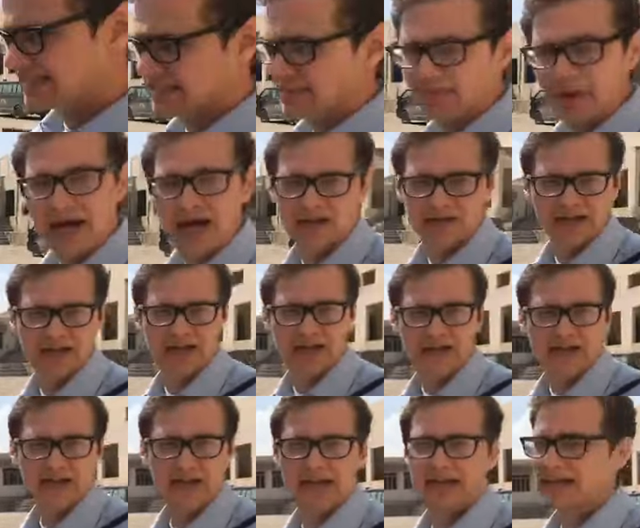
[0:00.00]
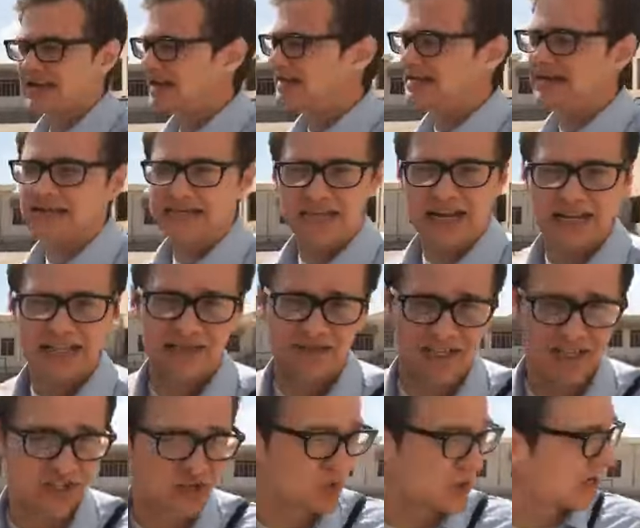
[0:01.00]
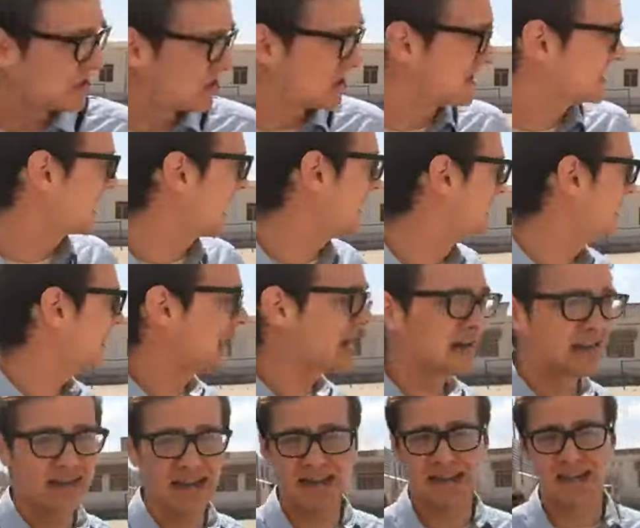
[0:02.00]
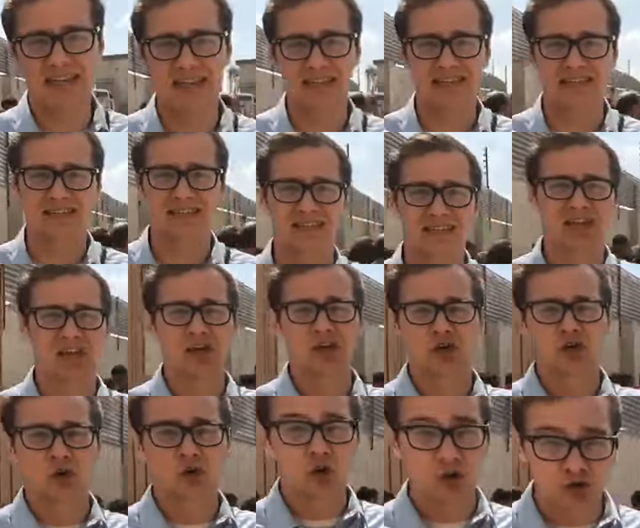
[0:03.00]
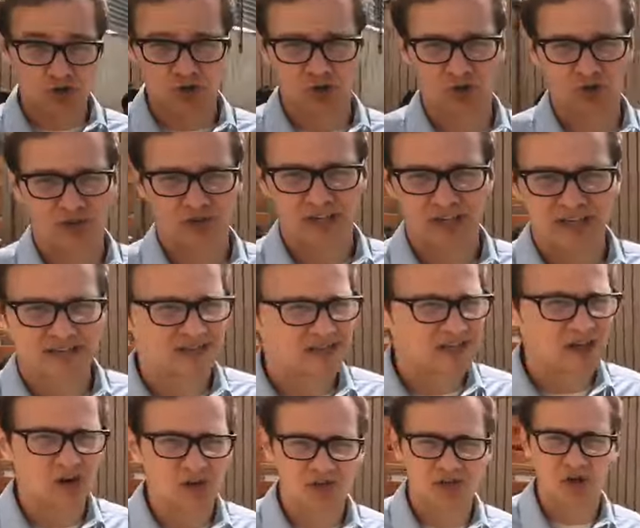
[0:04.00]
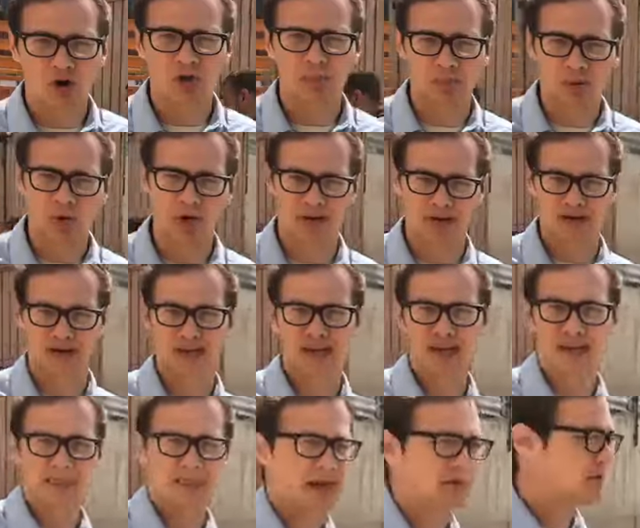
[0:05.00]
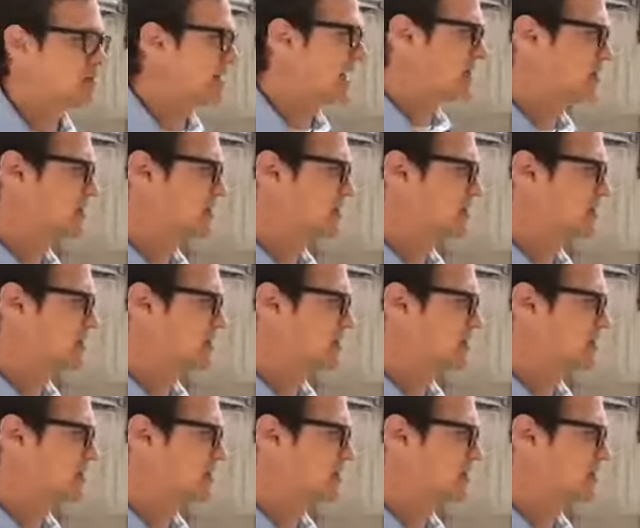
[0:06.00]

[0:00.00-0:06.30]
the bottleneck, and in these kinds of situations, a bottleneck is crucial. It's so important that we make